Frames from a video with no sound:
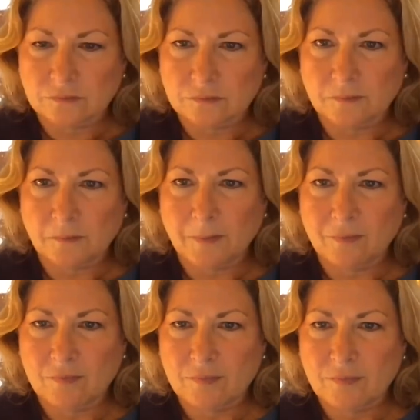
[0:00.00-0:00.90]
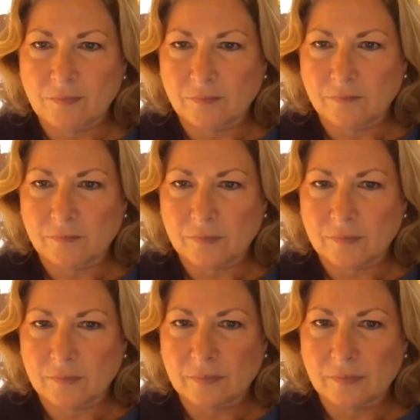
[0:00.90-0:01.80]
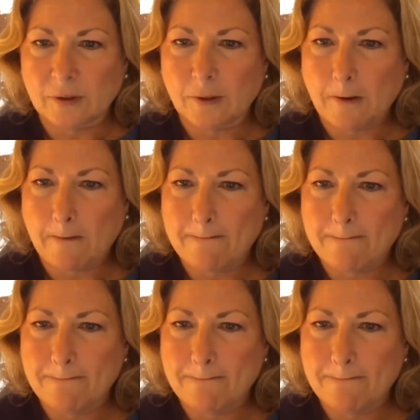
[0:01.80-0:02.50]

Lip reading: I think. There's a question